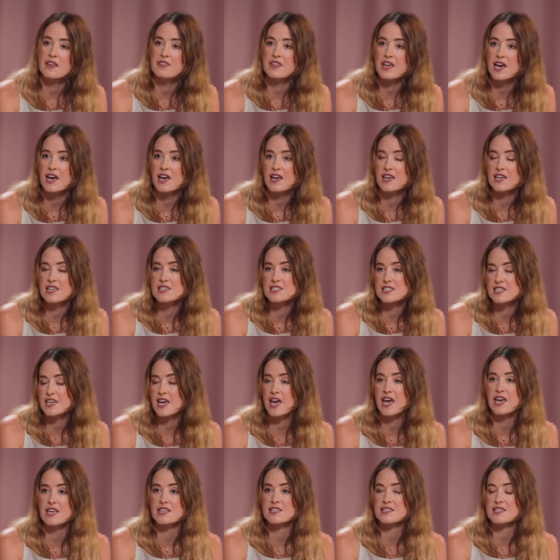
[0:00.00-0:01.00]
And that
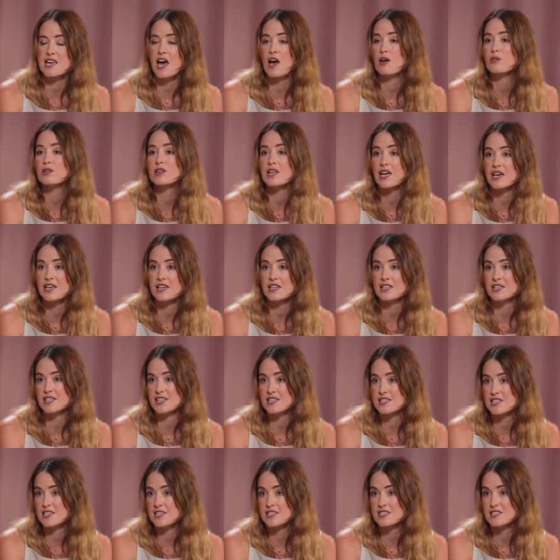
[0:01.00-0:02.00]
indicates how likely
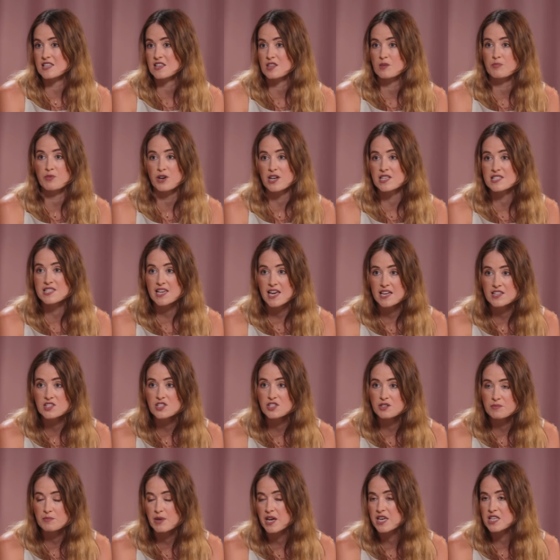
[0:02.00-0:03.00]
it is that the breast
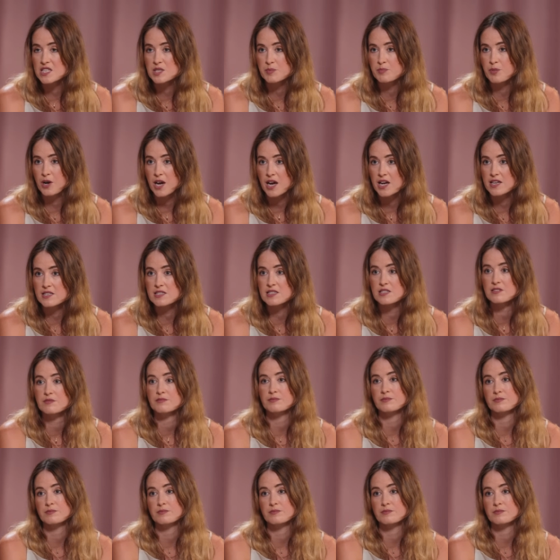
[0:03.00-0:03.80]
cancer may spread.